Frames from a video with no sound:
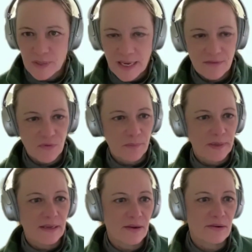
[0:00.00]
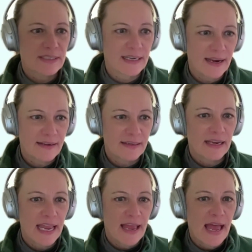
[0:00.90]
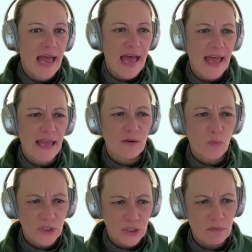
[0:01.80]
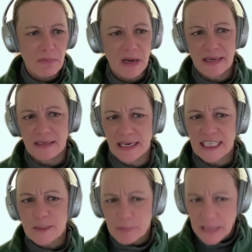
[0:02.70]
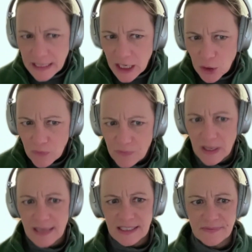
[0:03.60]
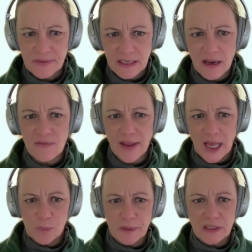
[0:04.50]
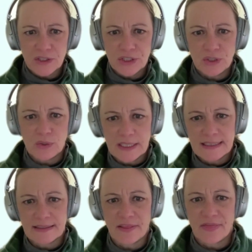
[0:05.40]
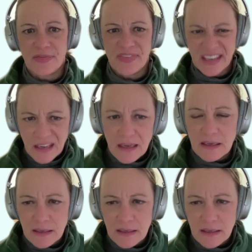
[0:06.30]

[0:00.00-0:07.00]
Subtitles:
again for being here, Diana. And would you mind explaining your philosophy of helping students think?